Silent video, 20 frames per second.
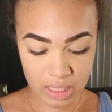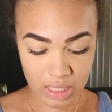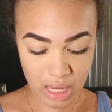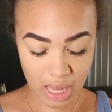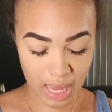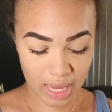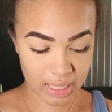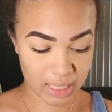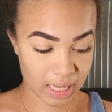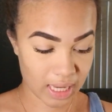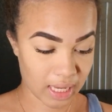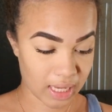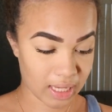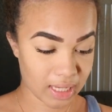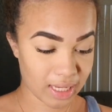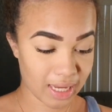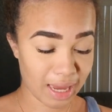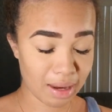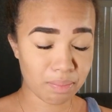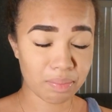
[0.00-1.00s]
I can't.
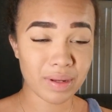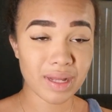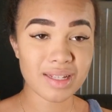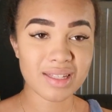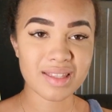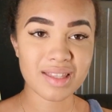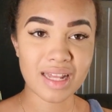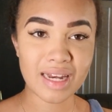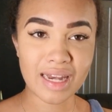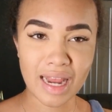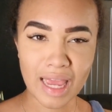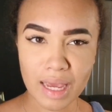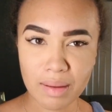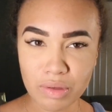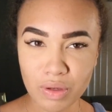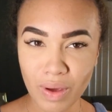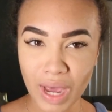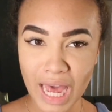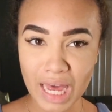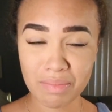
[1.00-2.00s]
And plus the name You
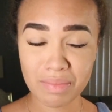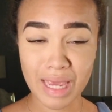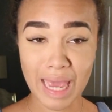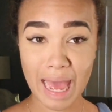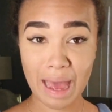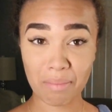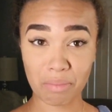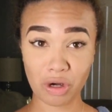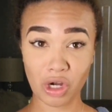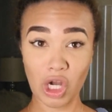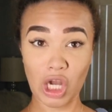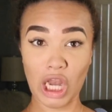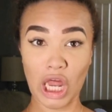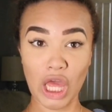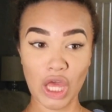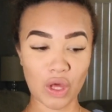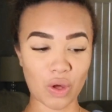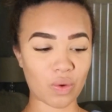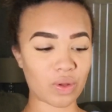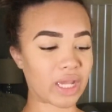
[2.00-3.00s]
Had Me at
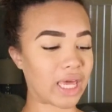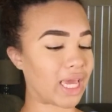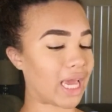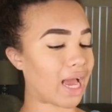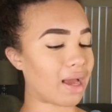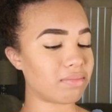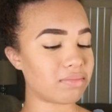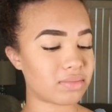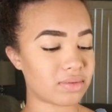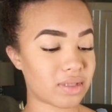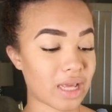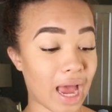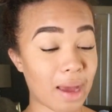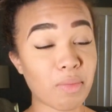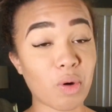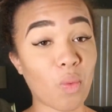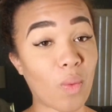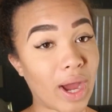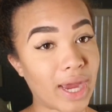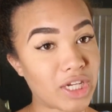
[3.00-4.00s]
Merlot, like I'm
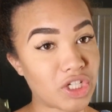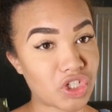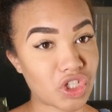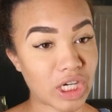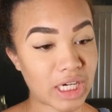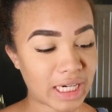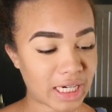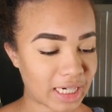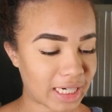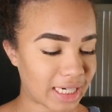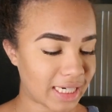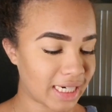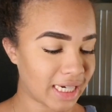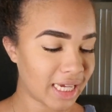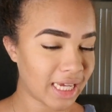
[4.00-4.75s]
a wine drinker,